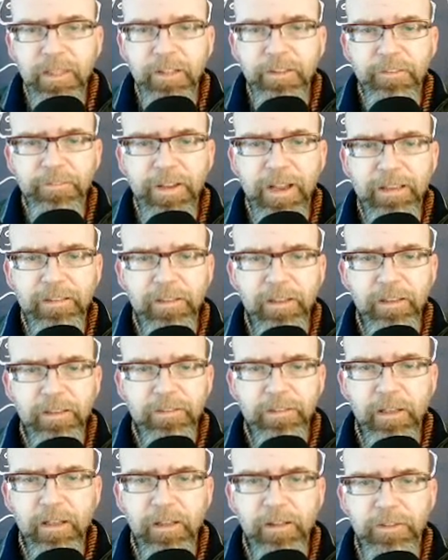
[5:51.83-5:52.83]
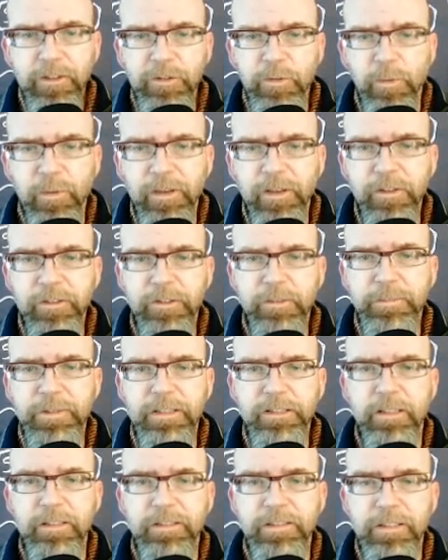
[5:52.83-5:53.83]
the fact that uh, this organism
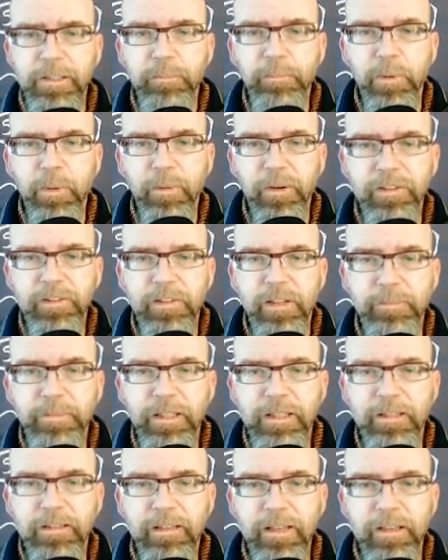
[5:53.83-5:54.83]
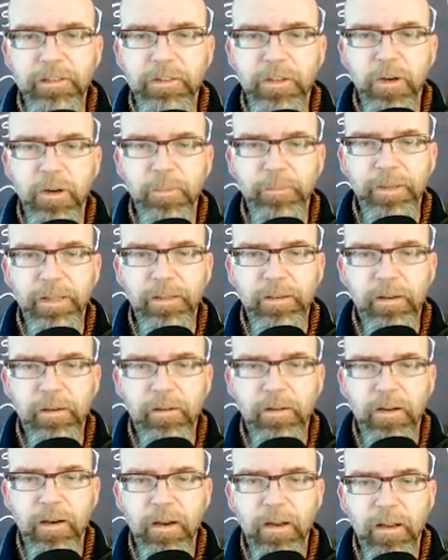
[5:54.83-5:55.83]
is a diploid. So let me get that term in
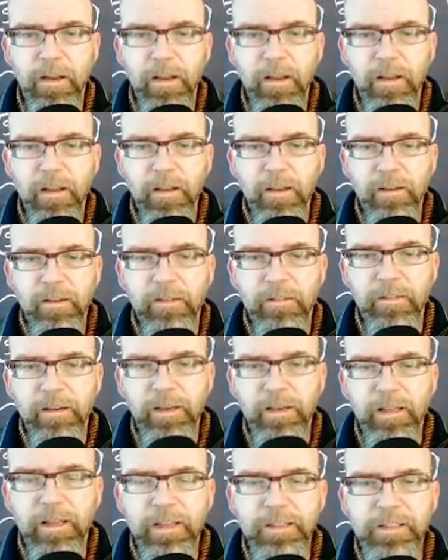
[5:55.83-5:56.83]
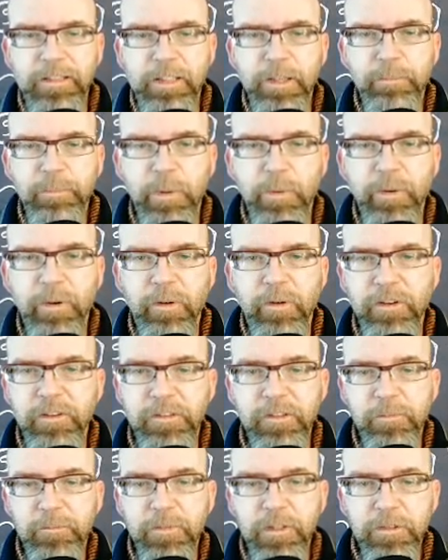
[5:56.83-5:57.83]
here, right? A diploid
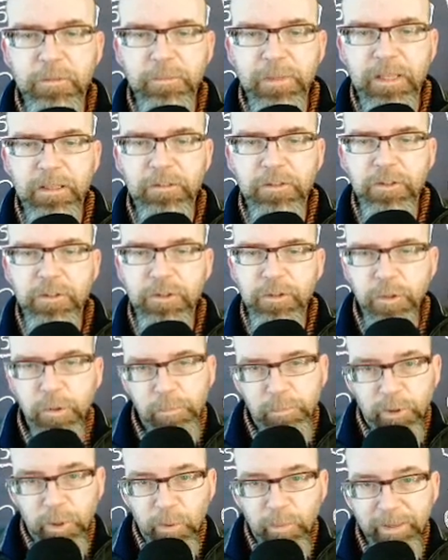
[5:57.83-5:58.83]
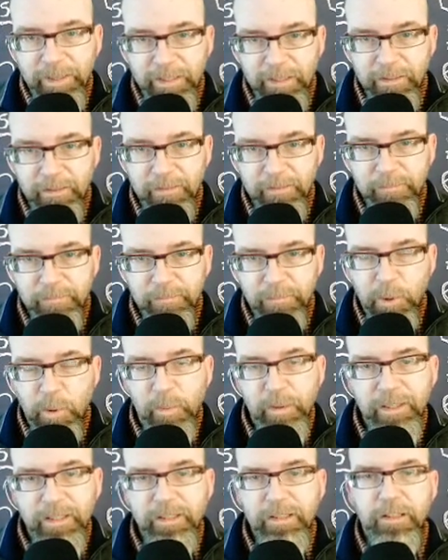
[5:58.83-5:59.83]
organism just means two ploidy,
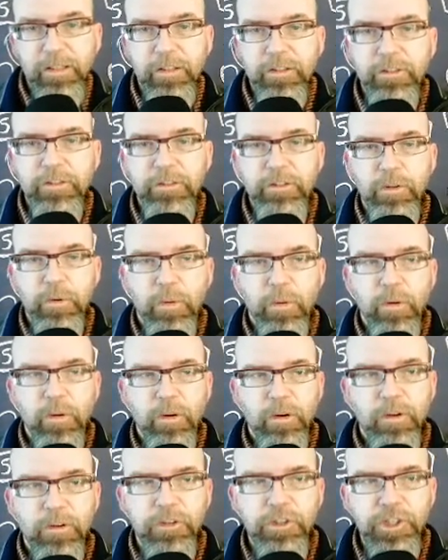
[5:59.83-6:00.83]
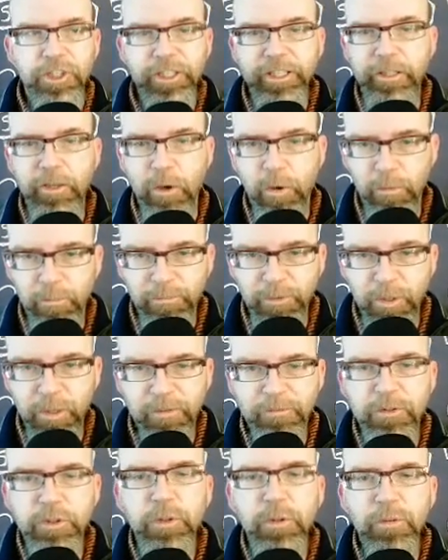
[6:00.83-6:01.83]
Ploidy is your genome. You
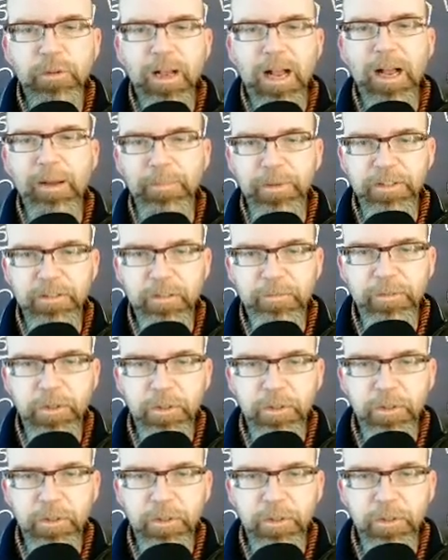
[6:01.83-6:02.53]
have two copies of your